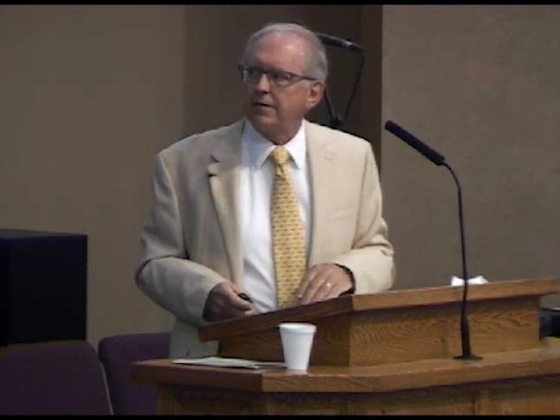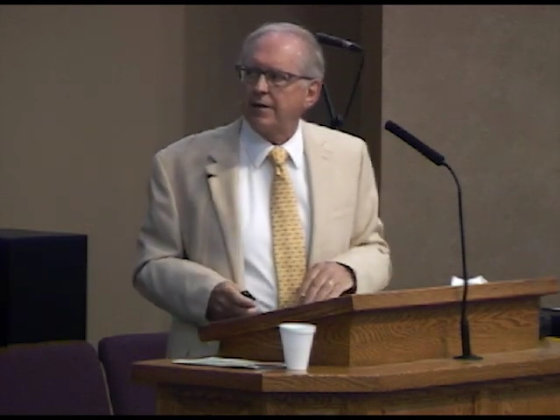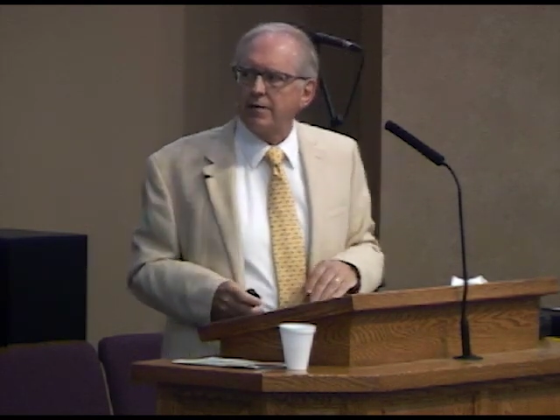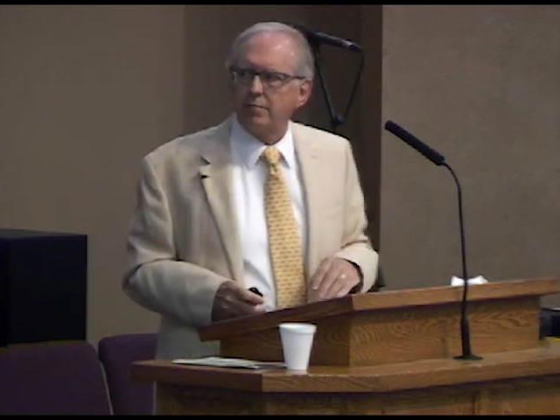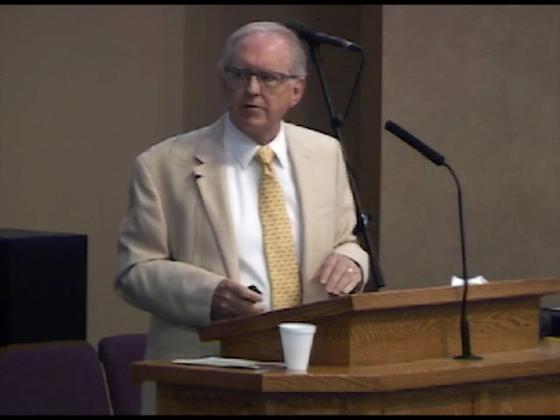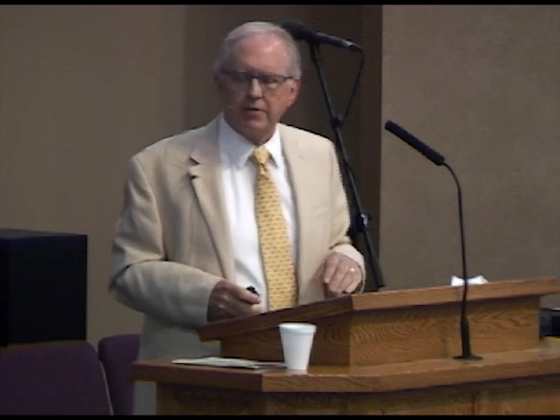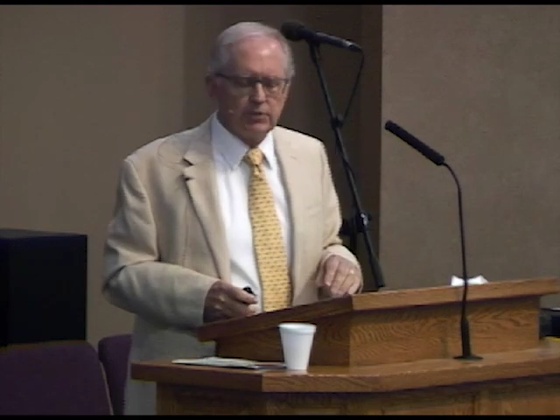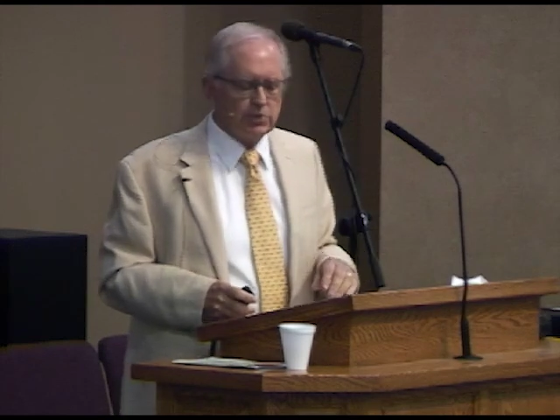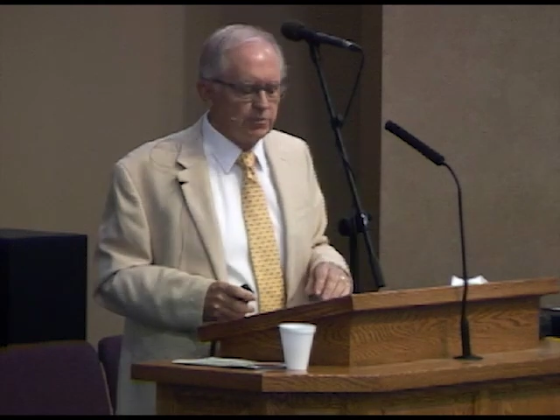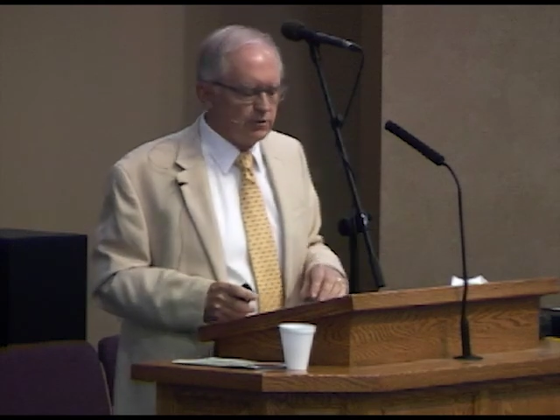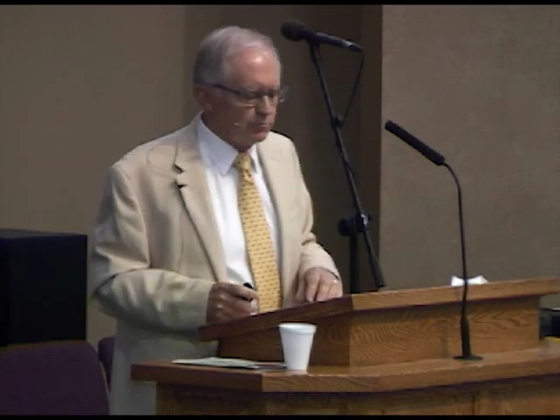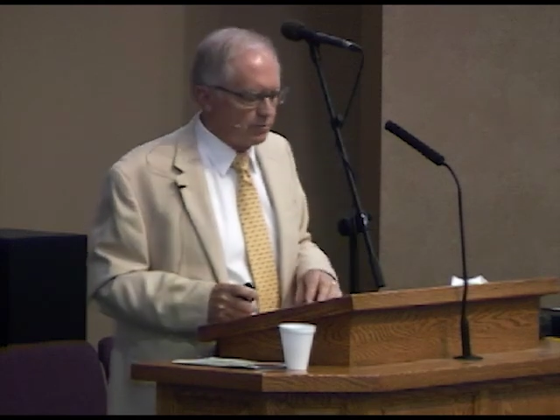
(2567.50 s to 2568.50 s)

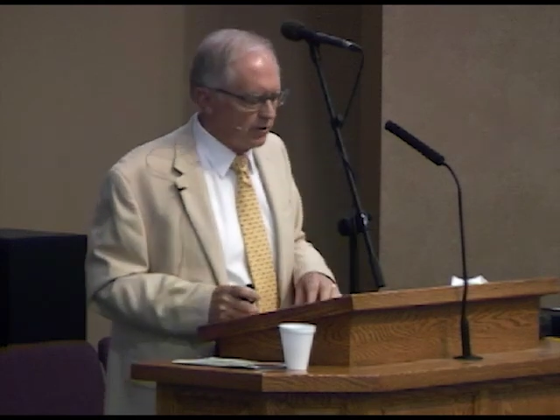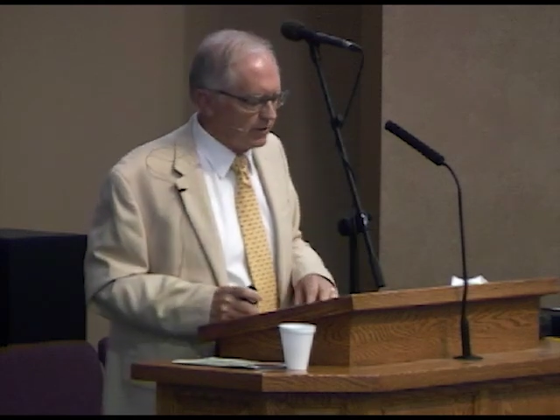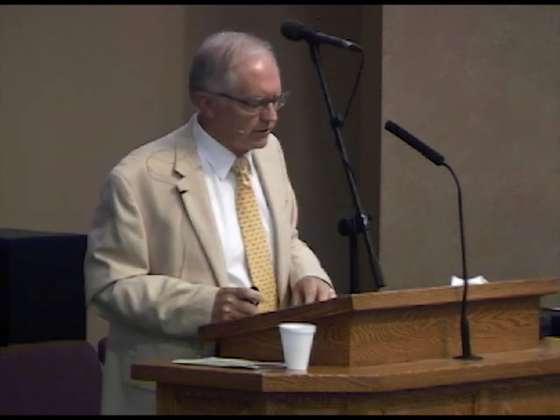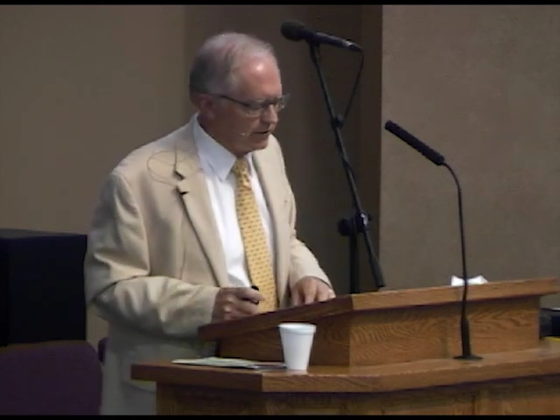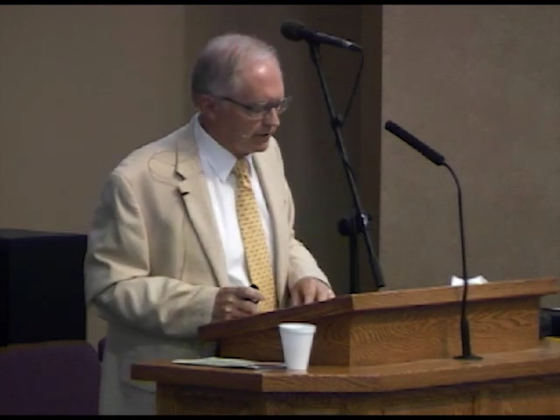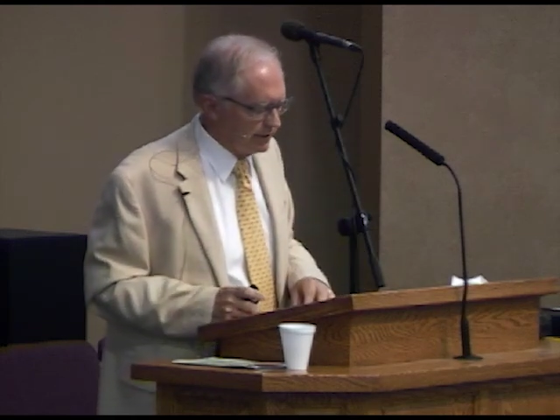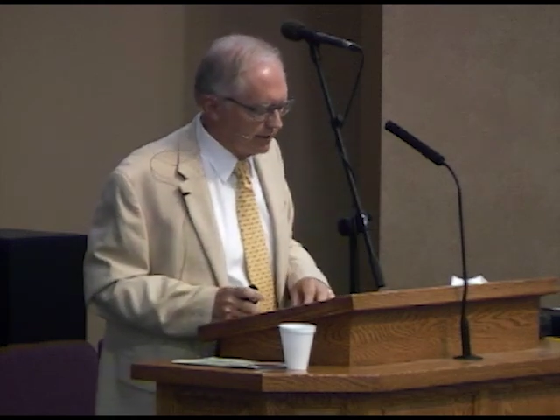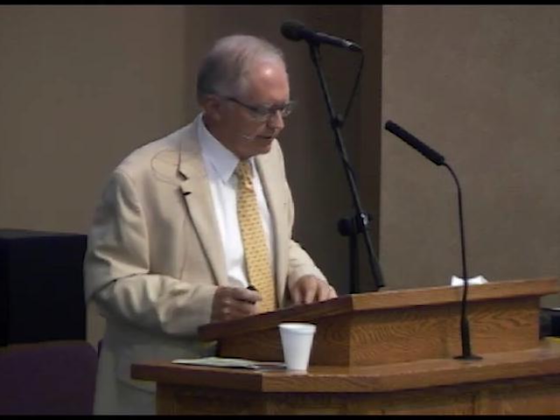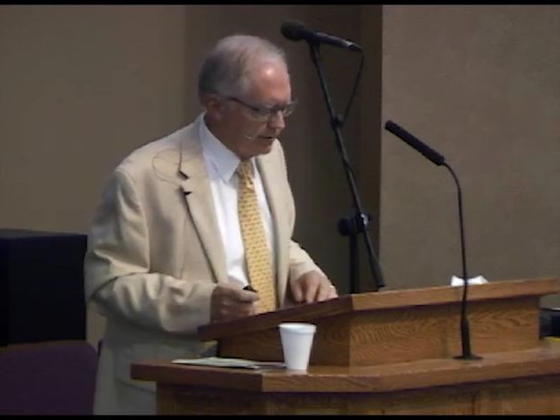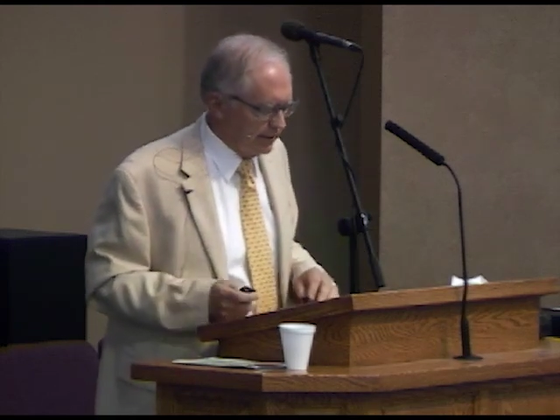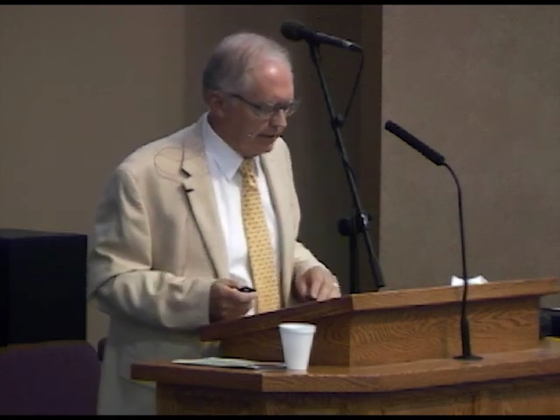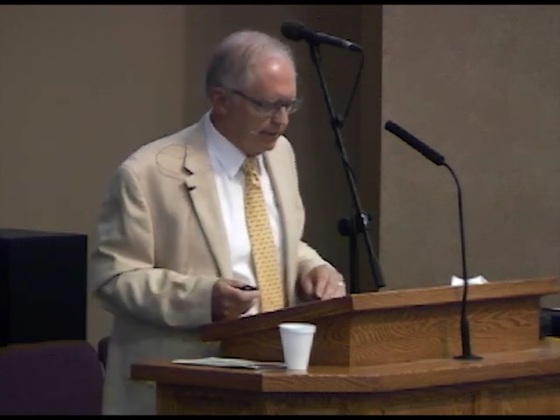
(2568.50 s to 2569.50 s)
hibernation is present in,
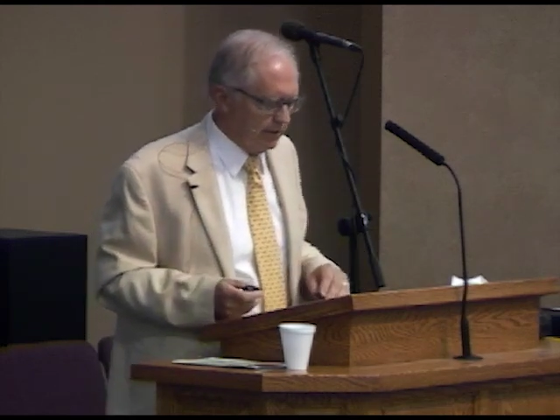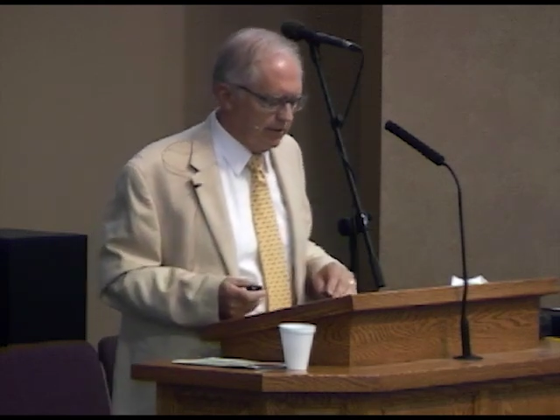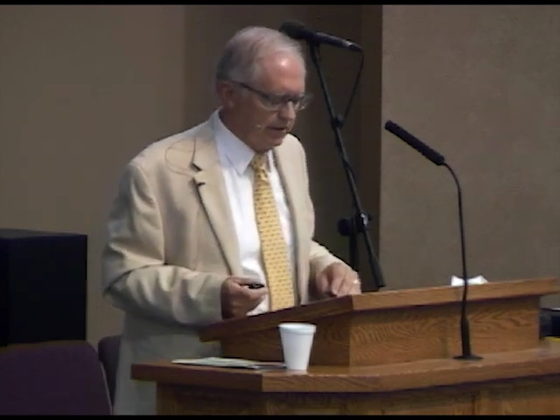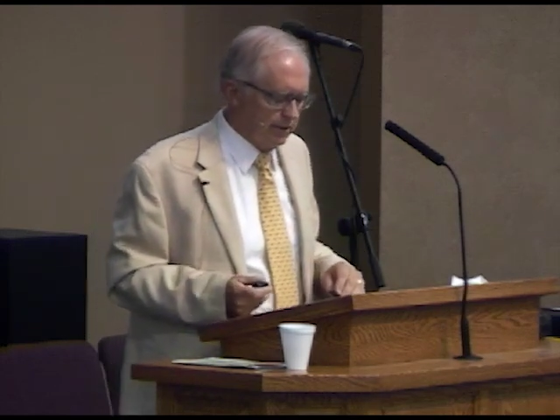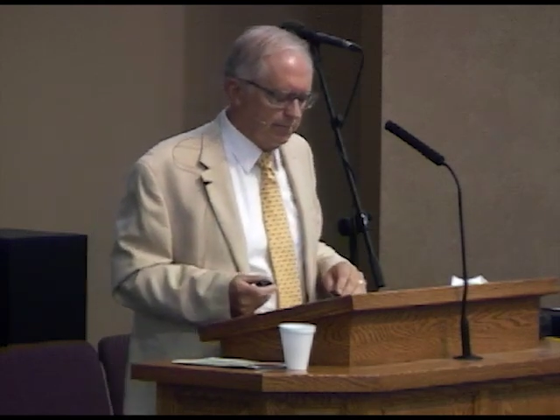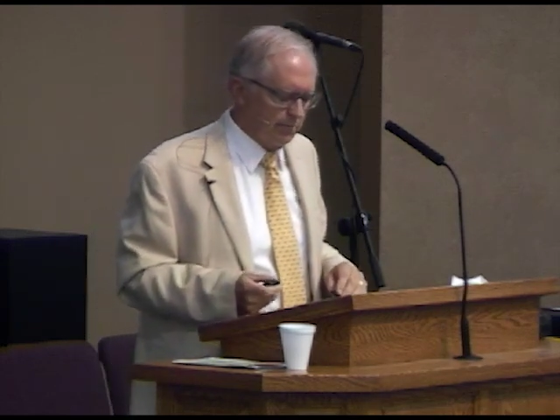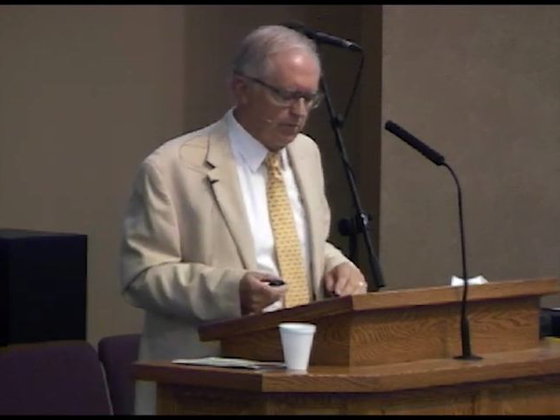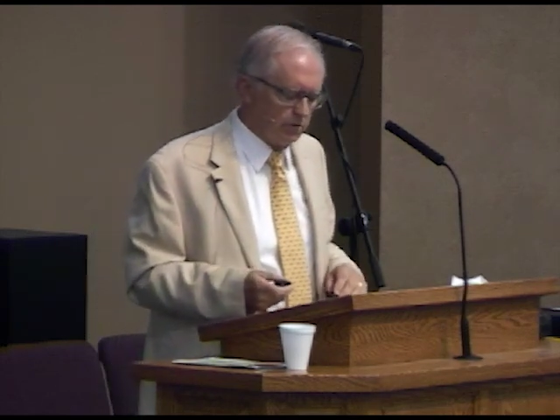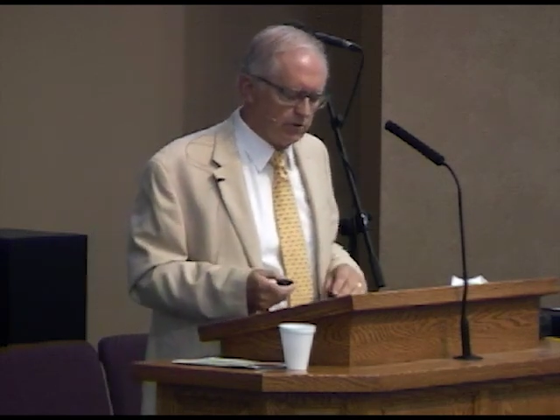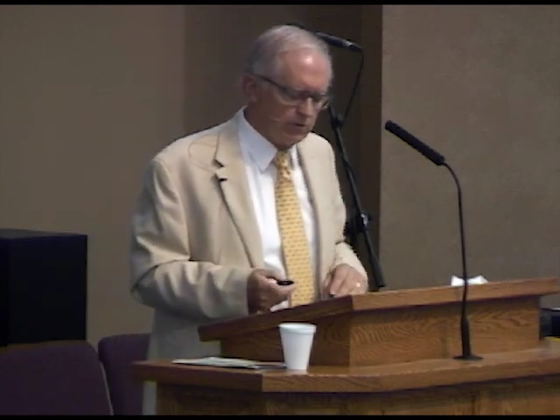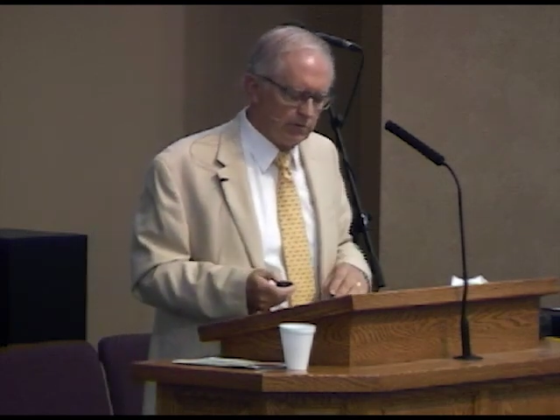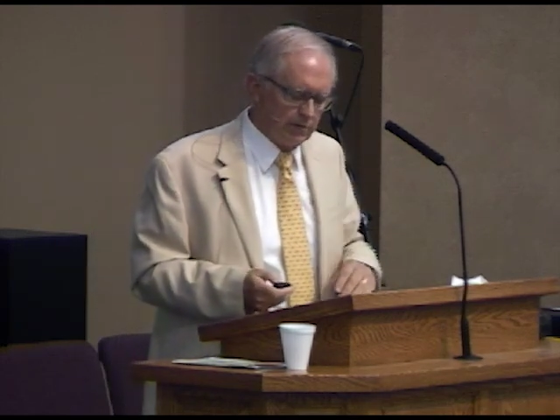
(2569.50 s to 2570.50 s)
in
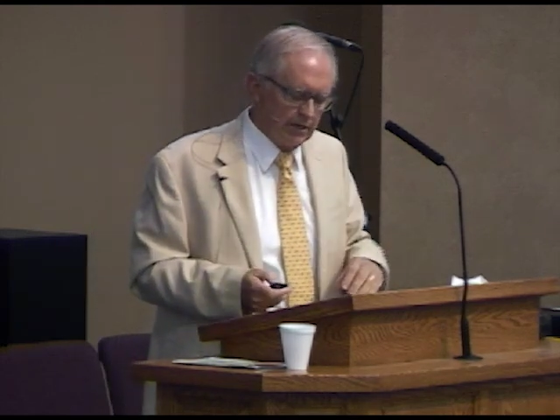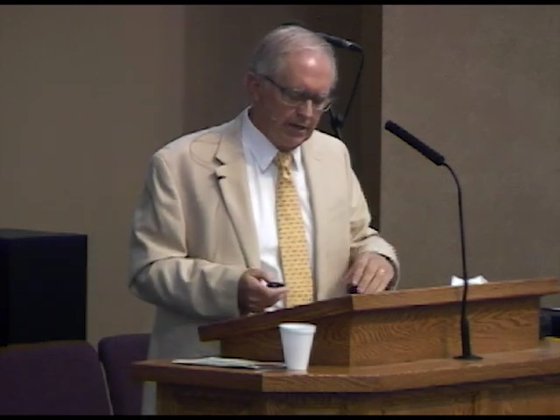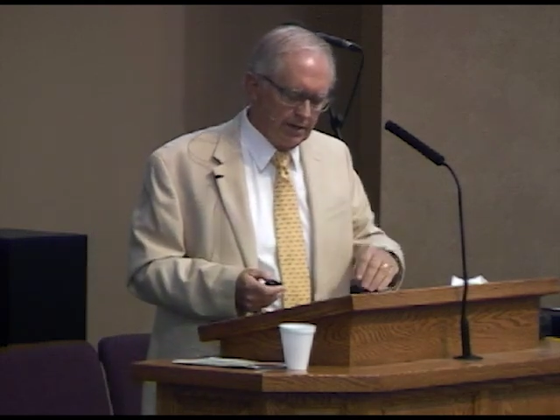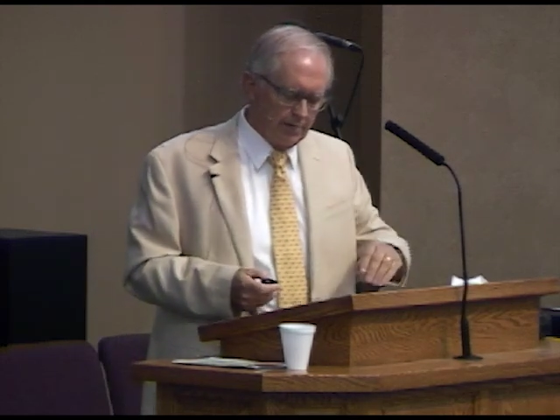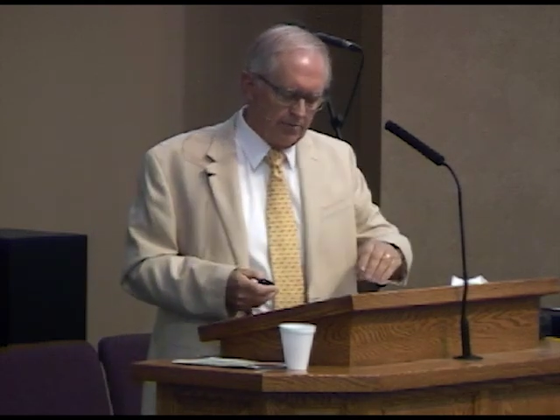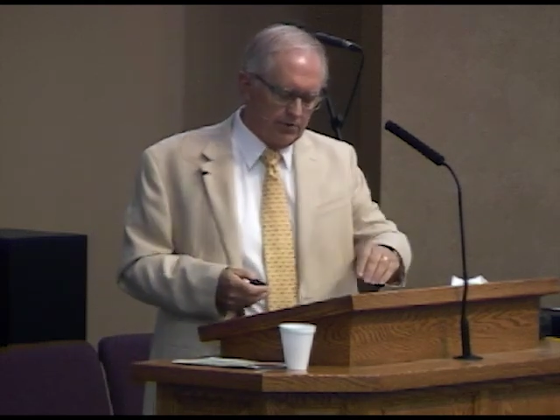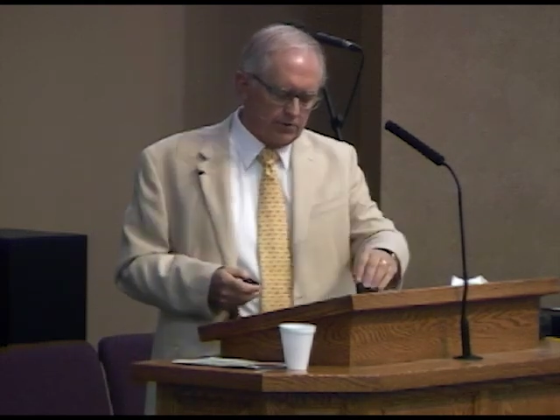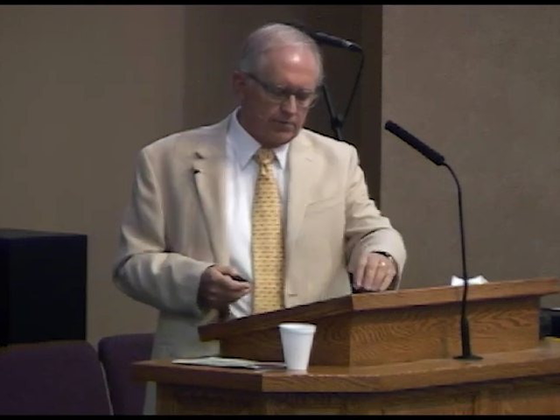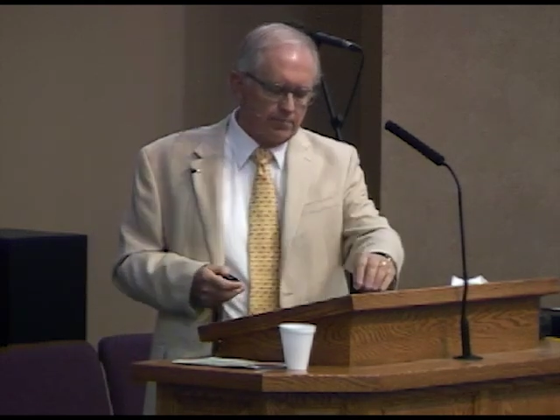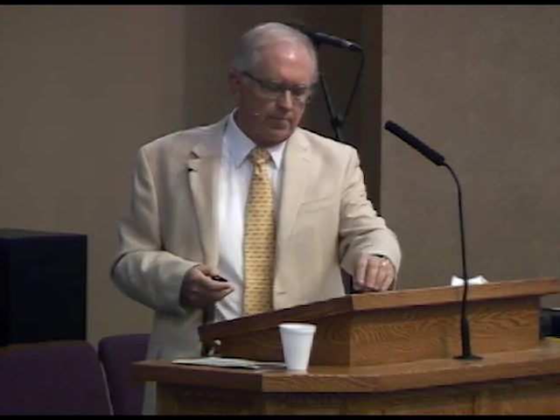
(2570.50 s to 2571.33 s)
most of the animals.